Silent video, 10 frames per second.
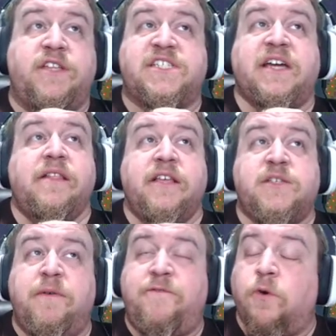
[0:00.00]
decided this
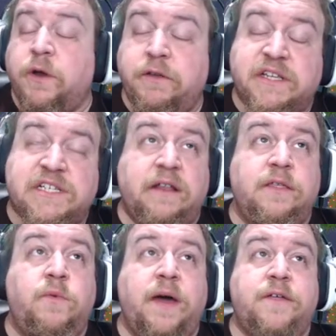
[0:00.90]
before you decided
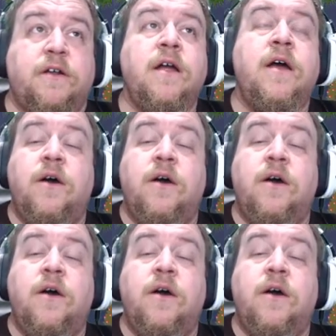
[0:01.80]
the weather,